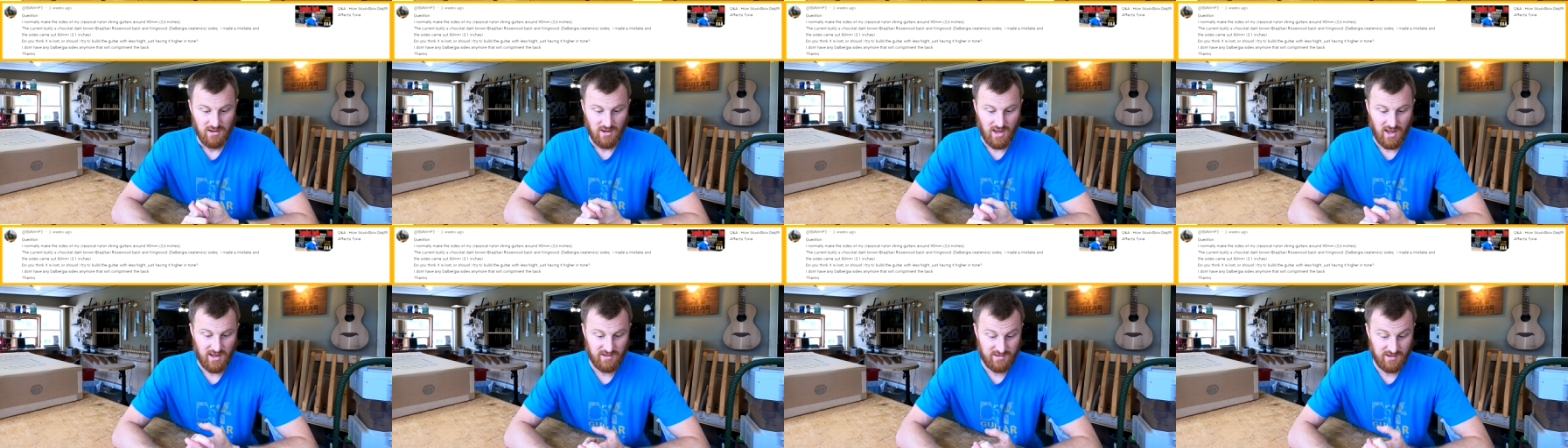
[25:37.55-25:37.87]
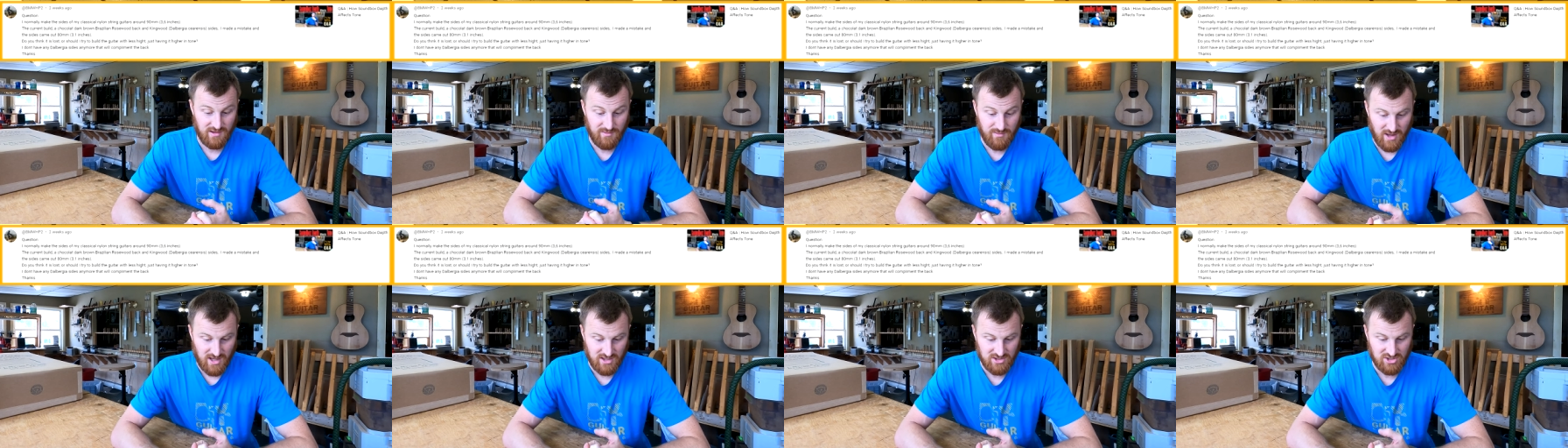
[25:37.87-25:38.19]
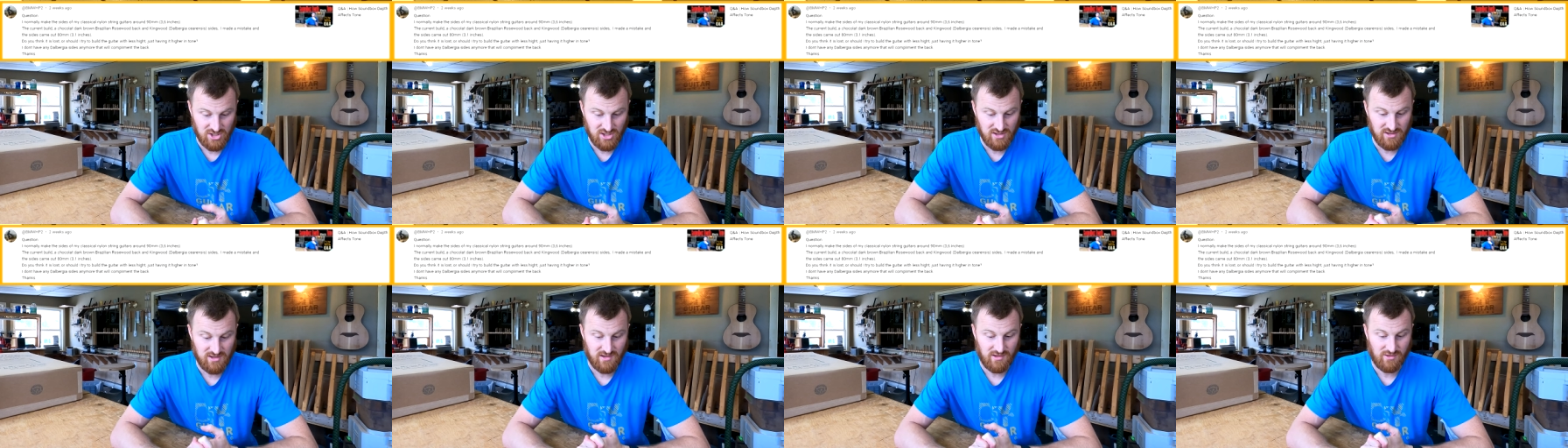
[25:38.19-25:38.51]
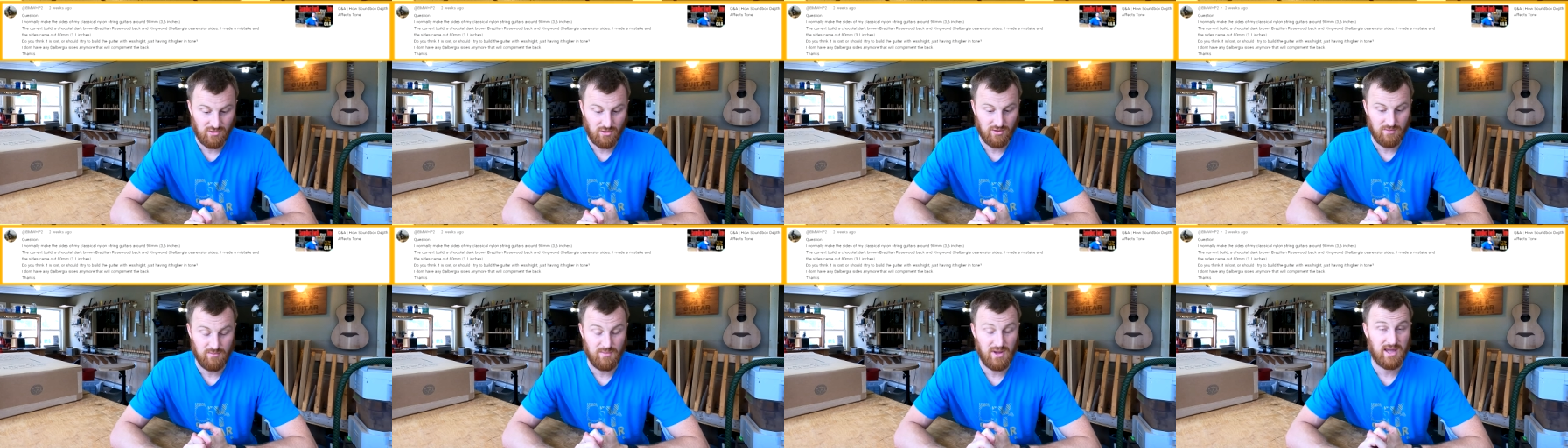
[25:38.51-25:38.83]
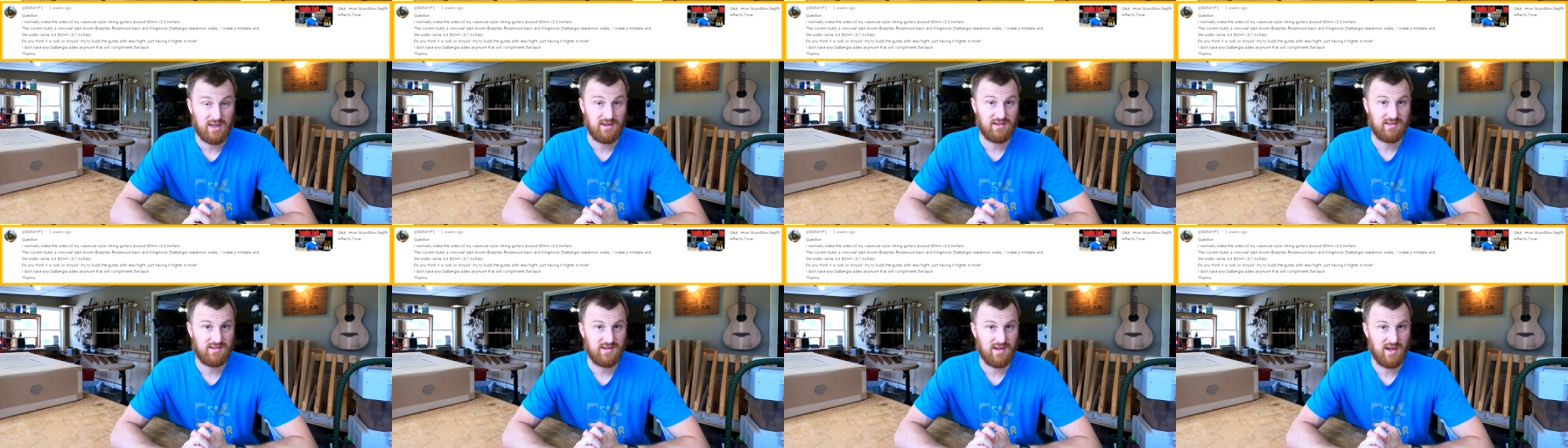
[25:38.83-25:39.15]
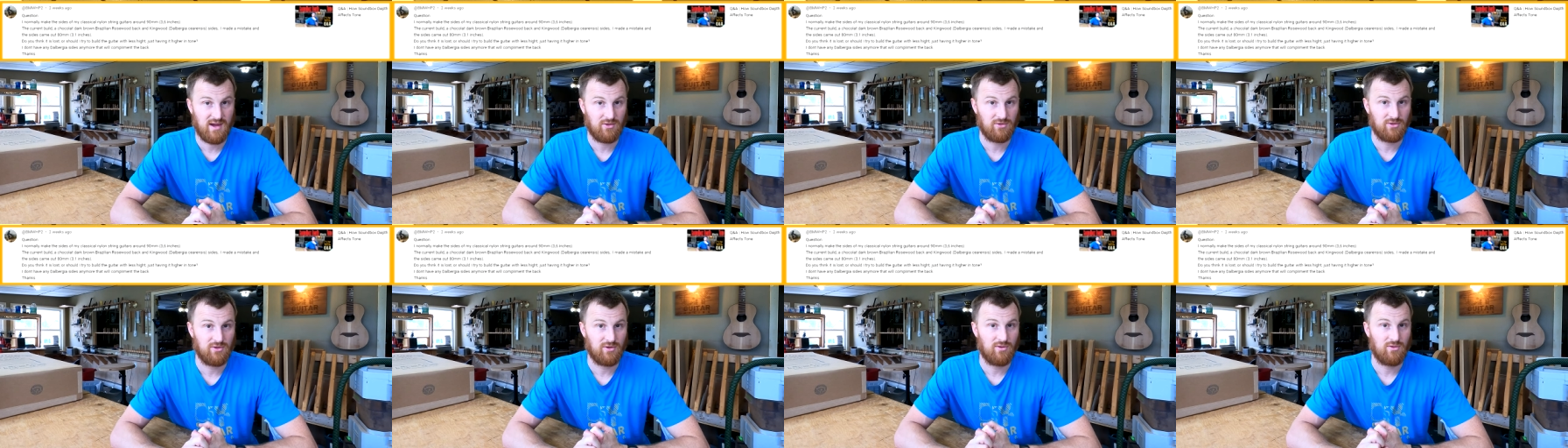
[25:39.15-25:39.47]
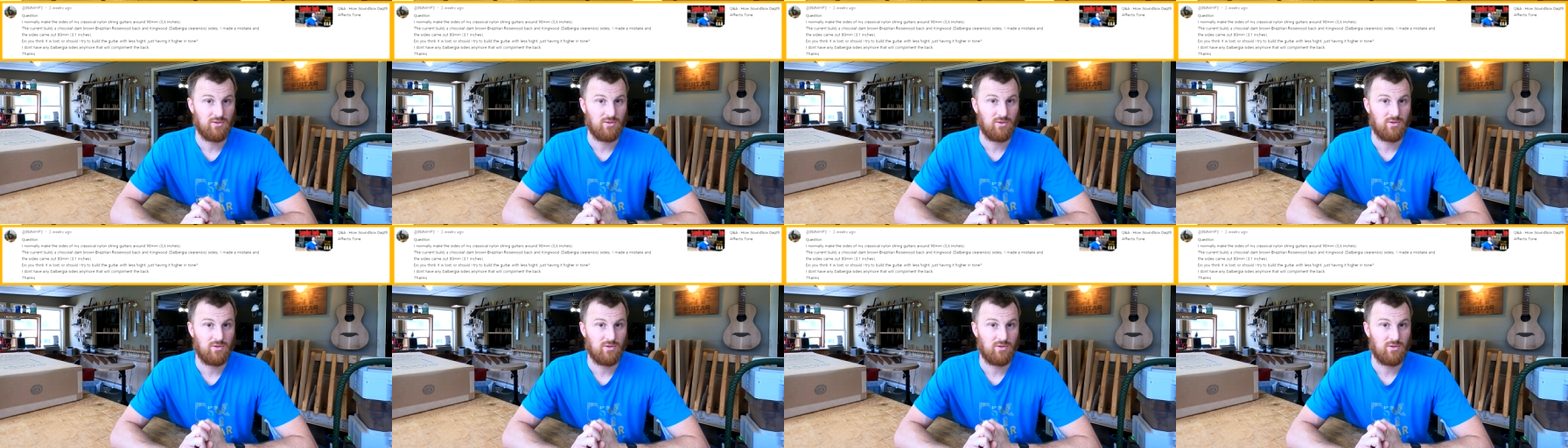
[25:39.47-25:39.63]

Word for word: as he mentioned, it's going to make it sound